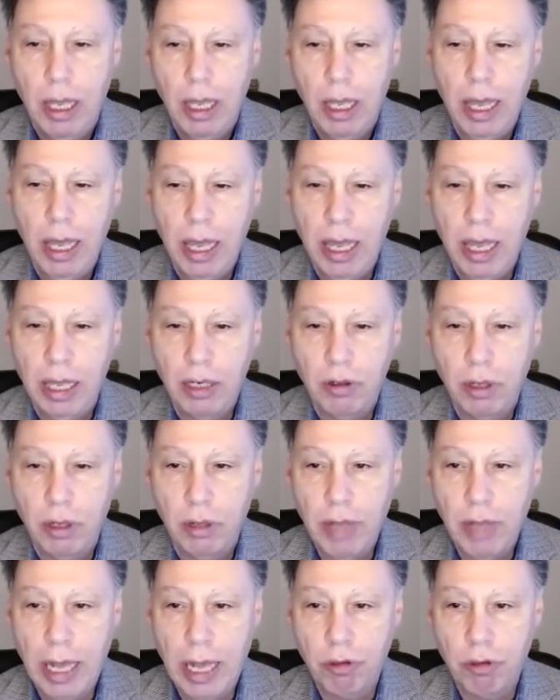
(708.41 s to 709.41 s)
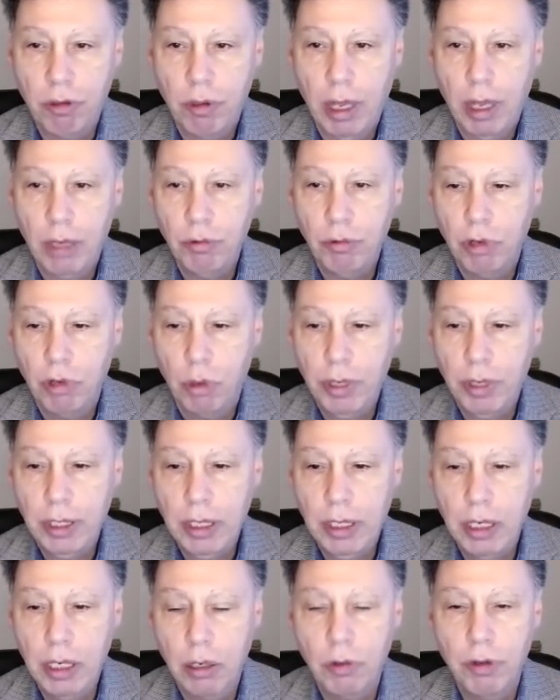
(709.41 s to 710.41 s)
And that's, I'm showing
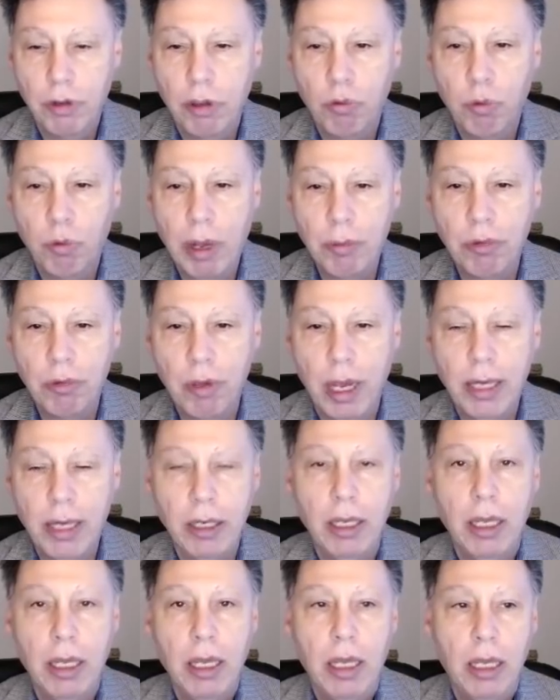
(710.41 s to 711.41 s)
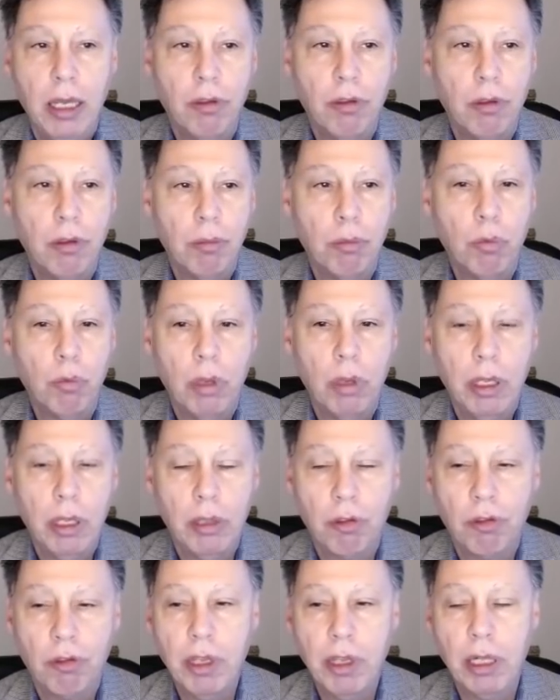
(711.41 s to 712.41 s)
here, this website is
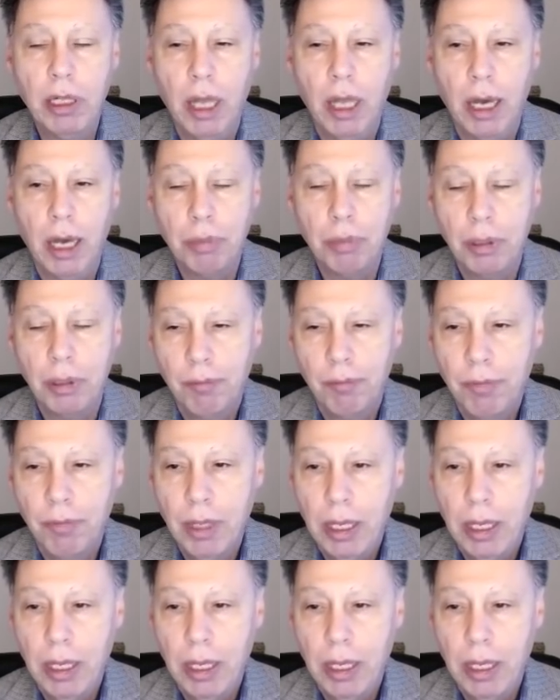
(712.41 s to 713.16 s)
still up.